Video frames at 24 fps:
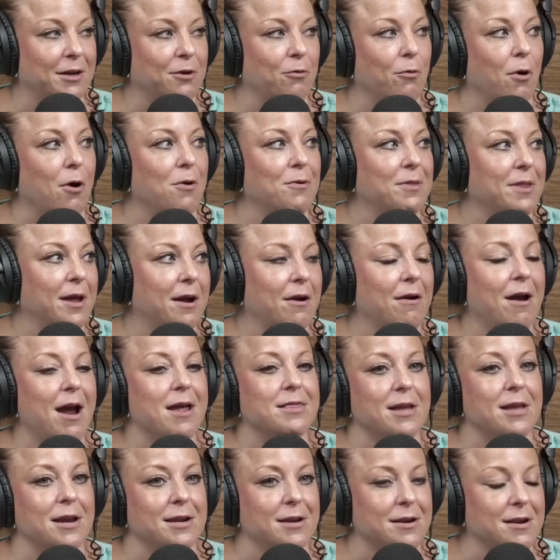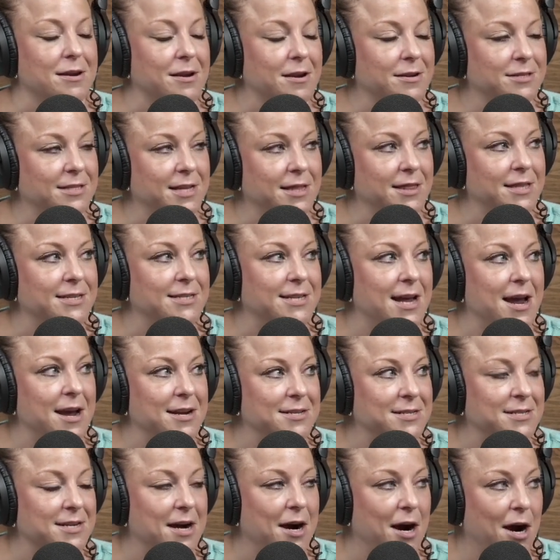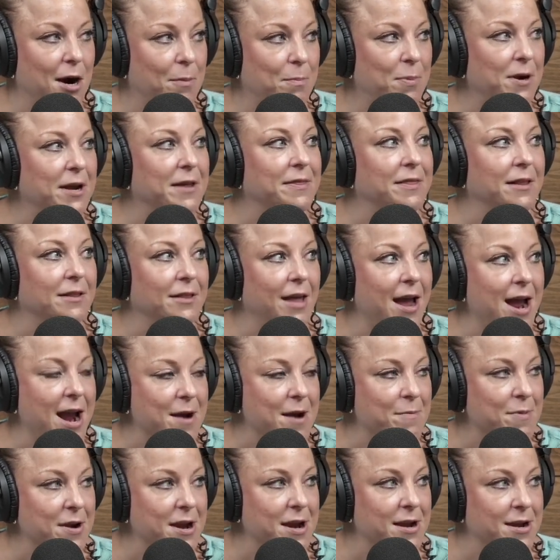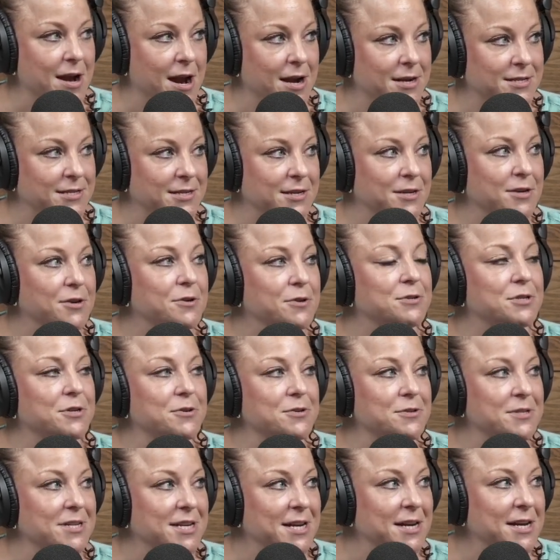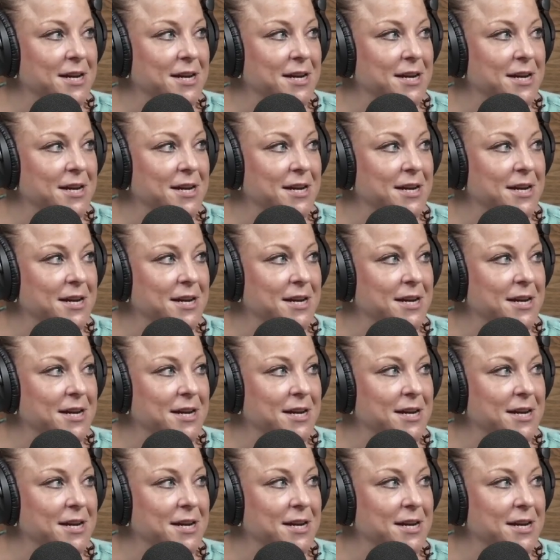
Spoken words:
Grown there and then synthesized up in the lab in Edison, New Jersey.